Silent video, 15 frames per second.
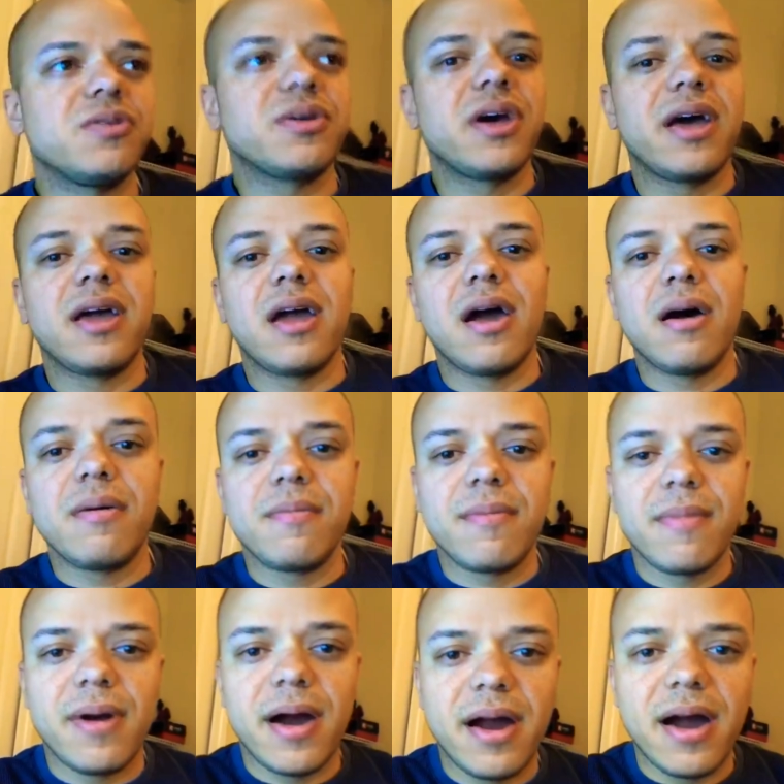Okay,
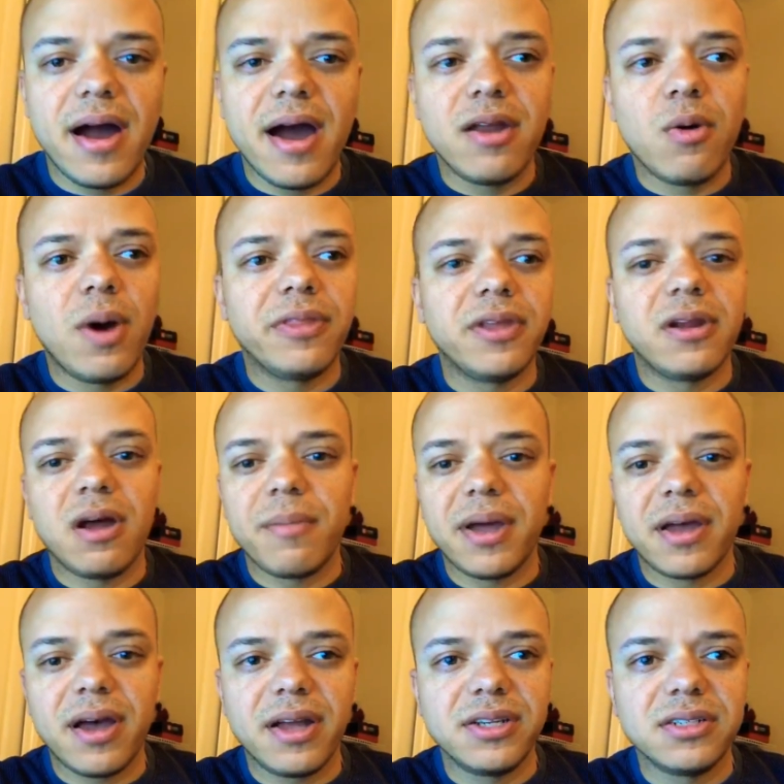I don't want that on my
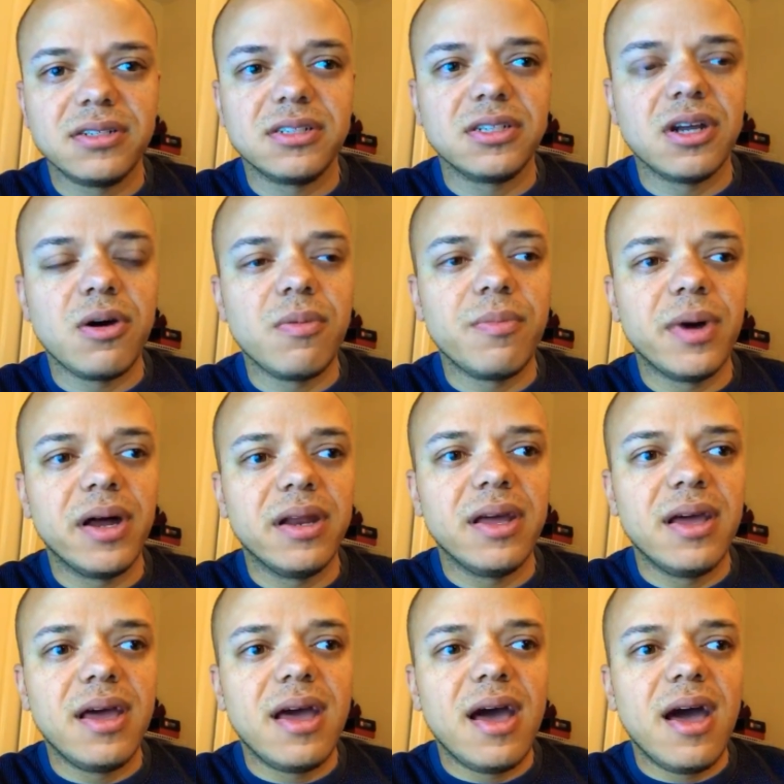conscience, But
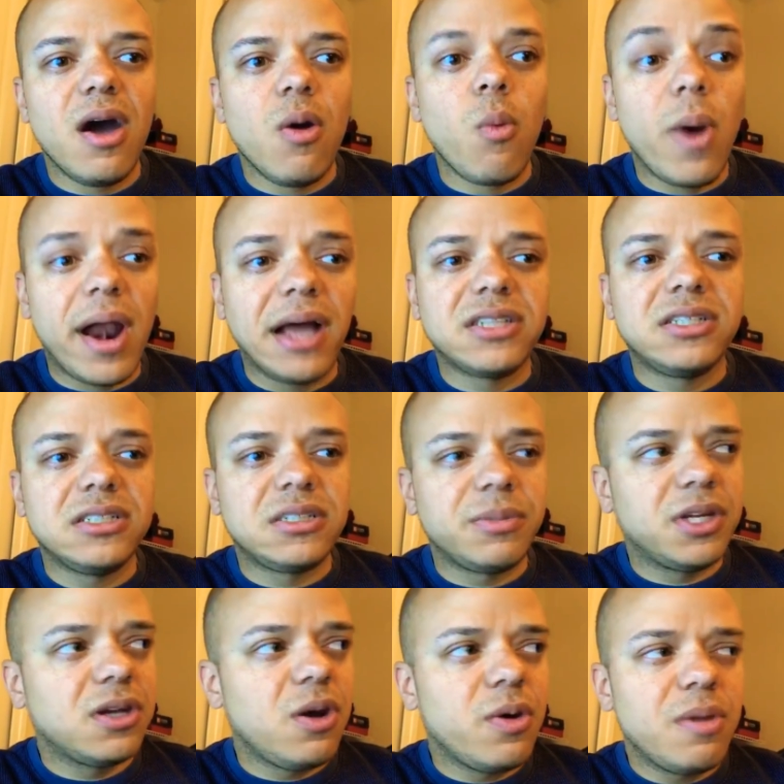when I see
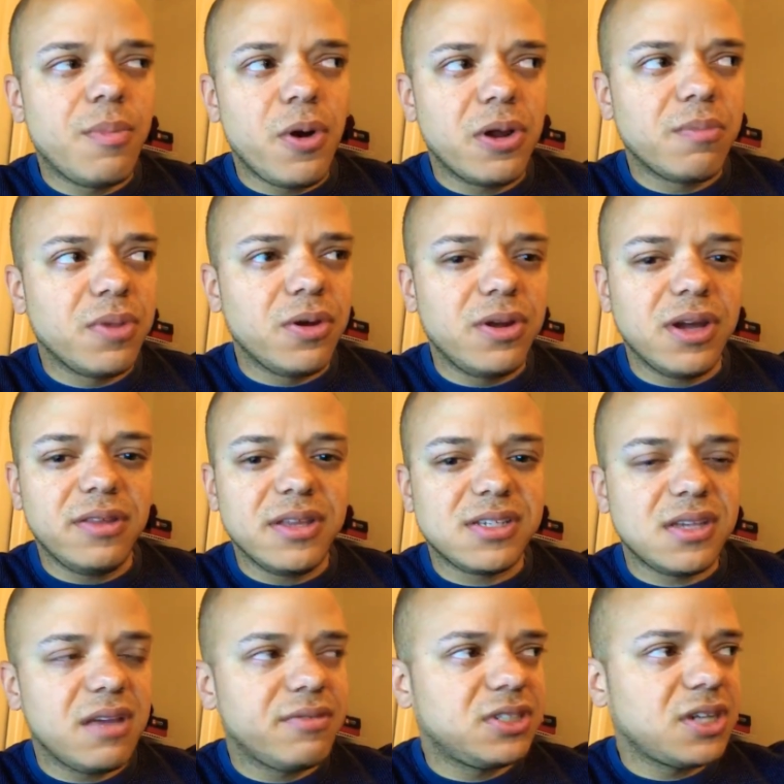somebody go in a burning building and they
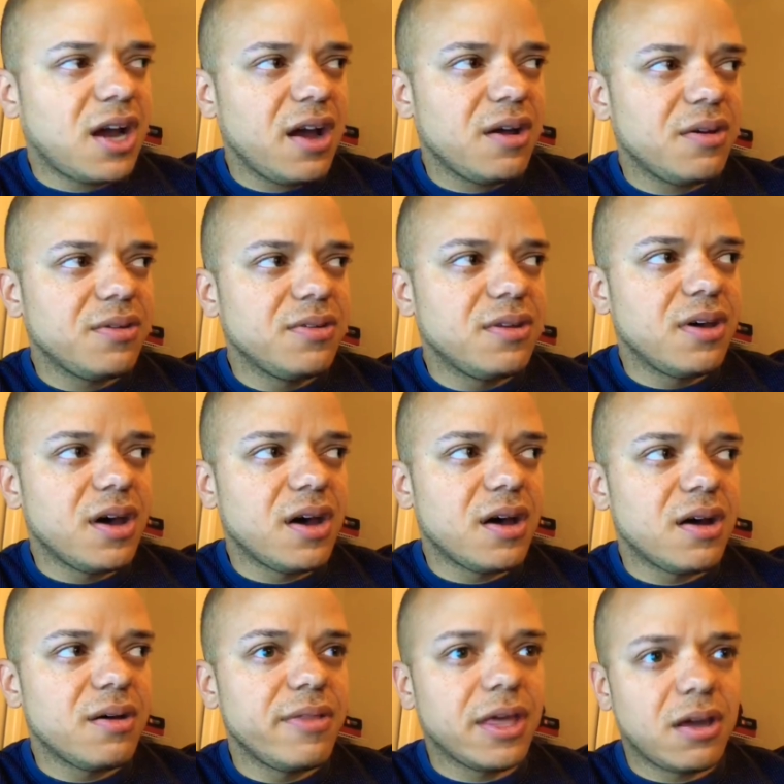save a child,
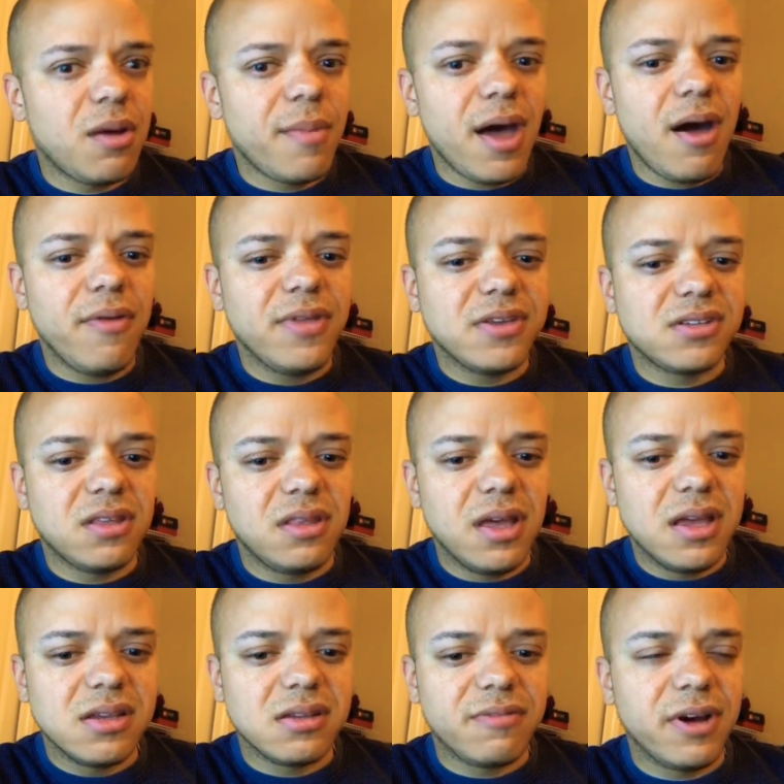and they come out and
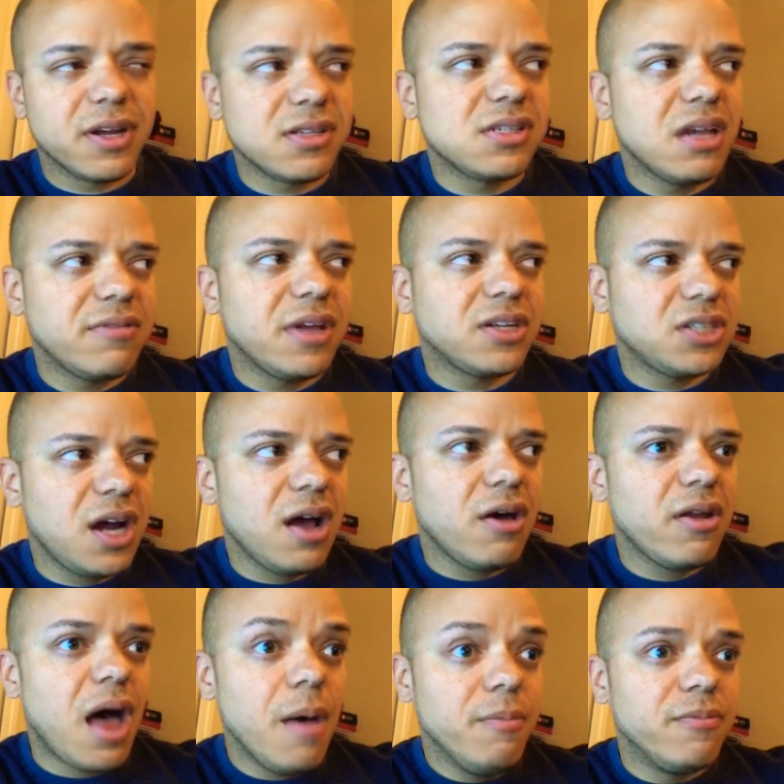they fucking save that
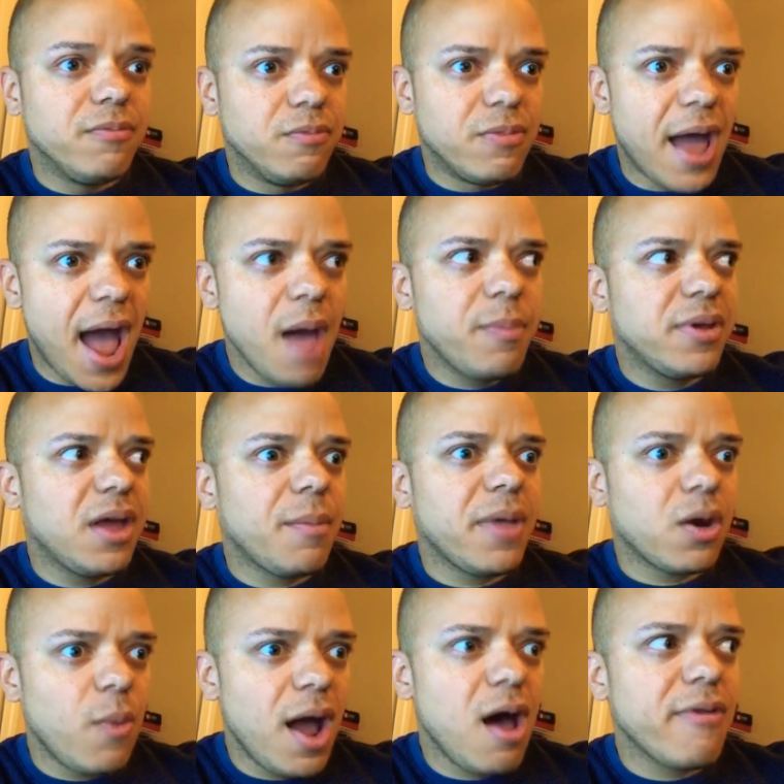child, I'm happy. I'm
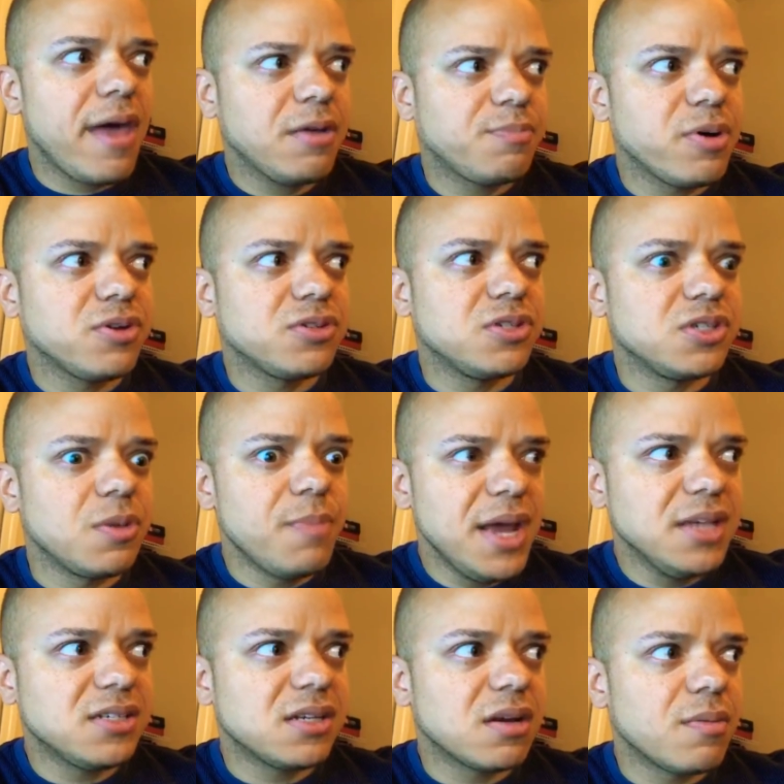like, wow, that person's
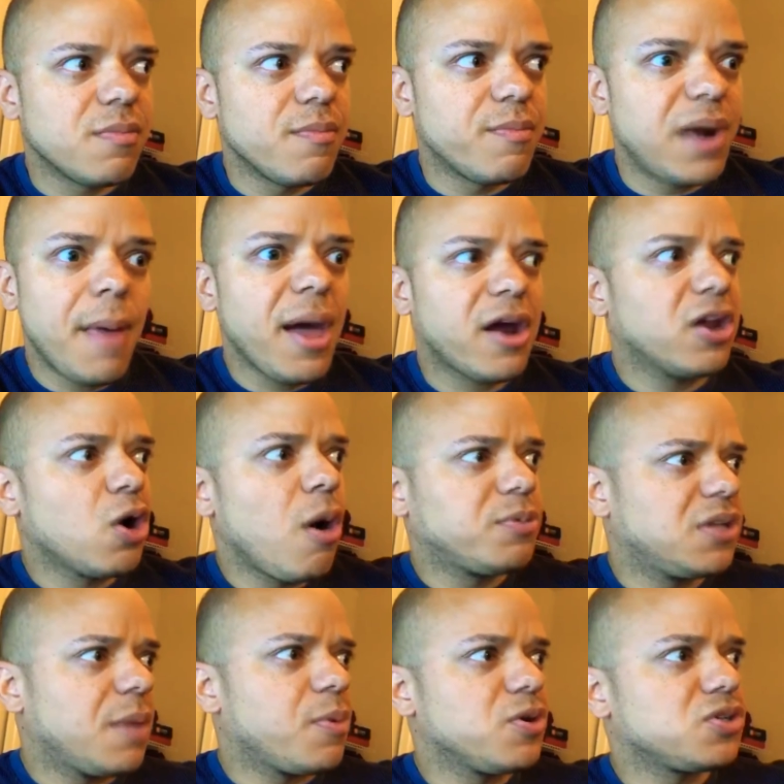amazing. But I'm not going to go up
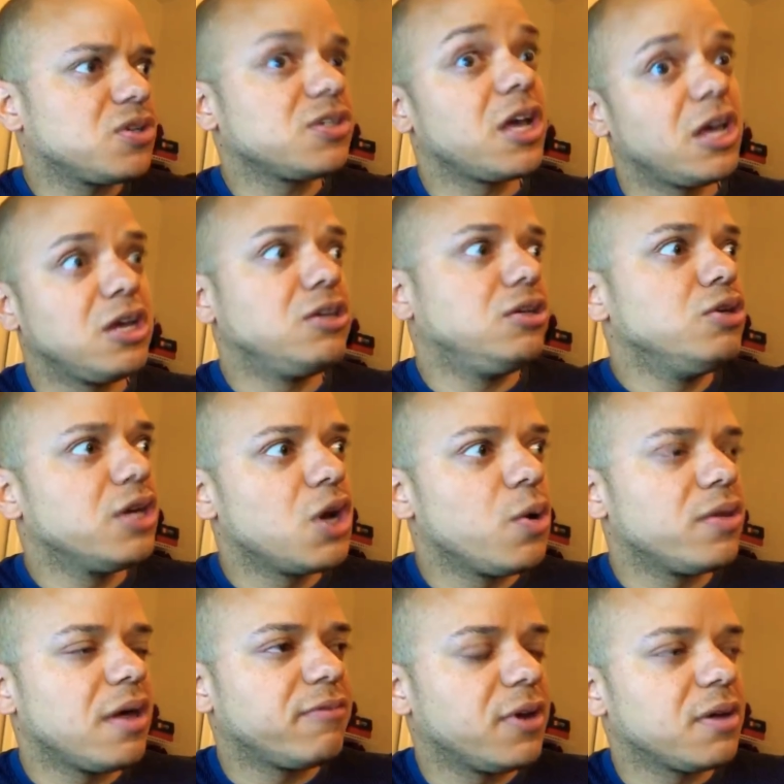to that person and say, you need to go
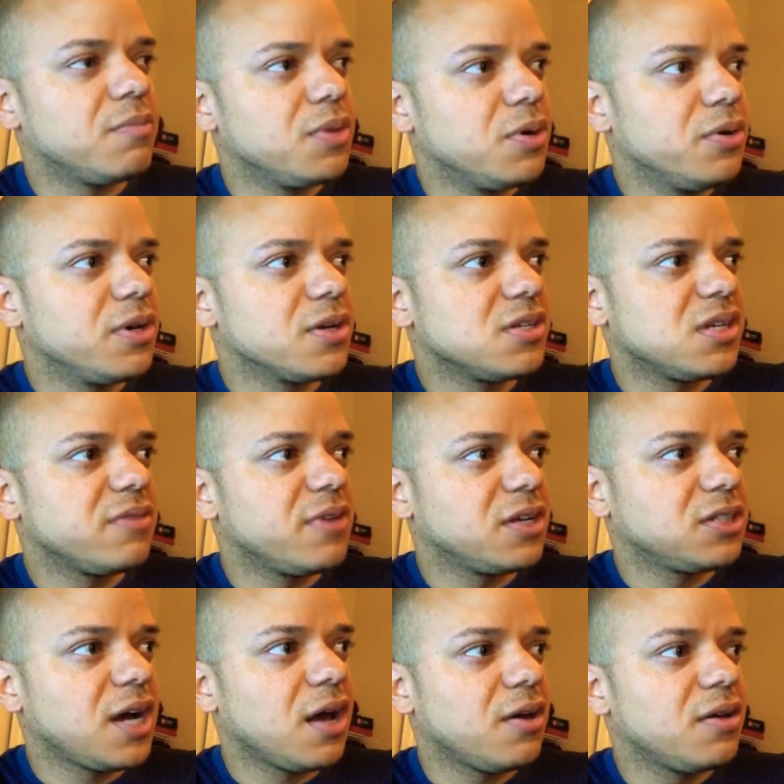in that fucking building and save that
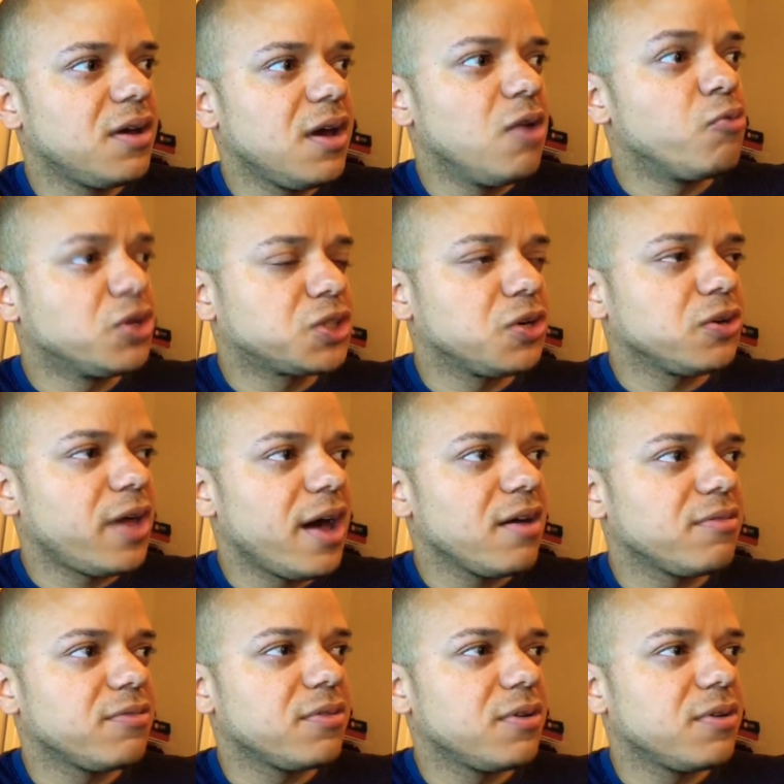child, risk your life.